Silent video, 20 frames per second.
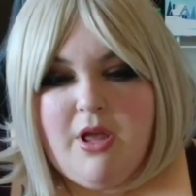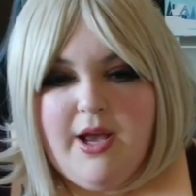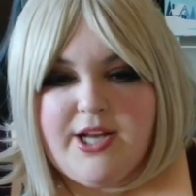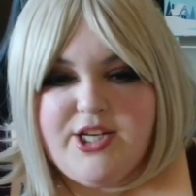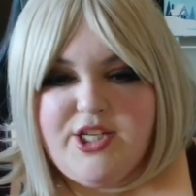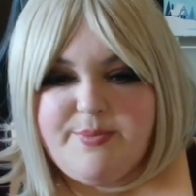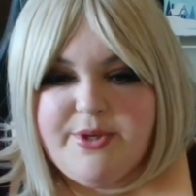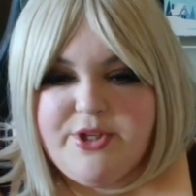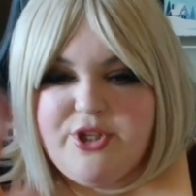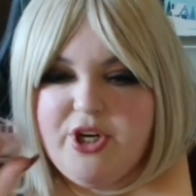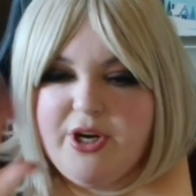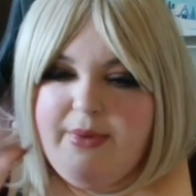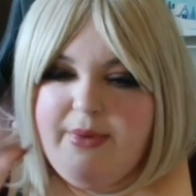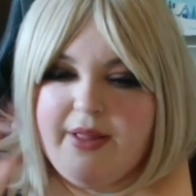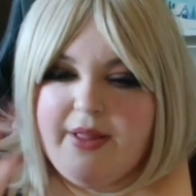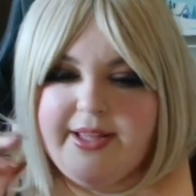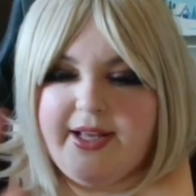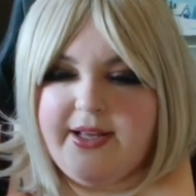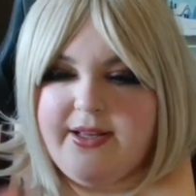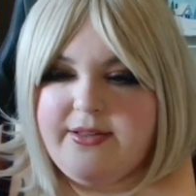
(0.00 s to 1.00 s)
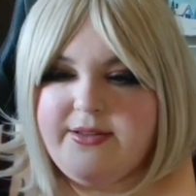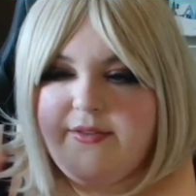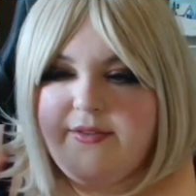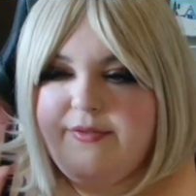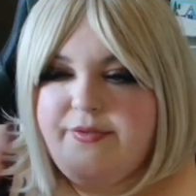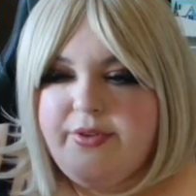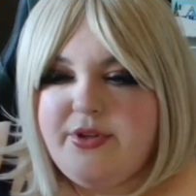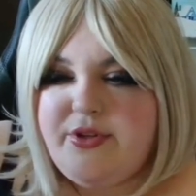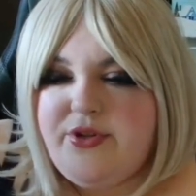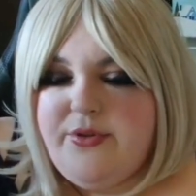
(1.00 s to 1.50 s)
I just picture him out like a
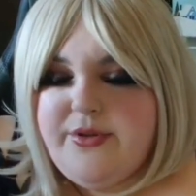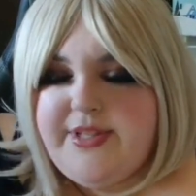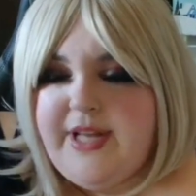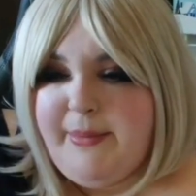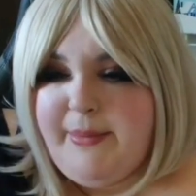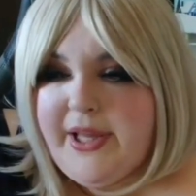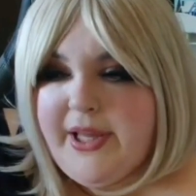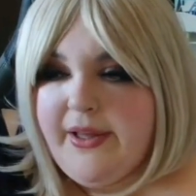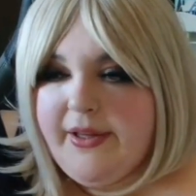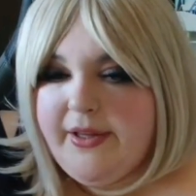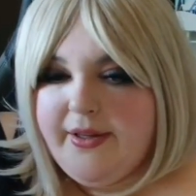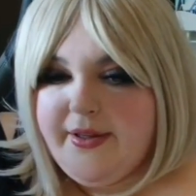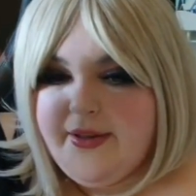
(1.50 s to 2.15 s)
dummy.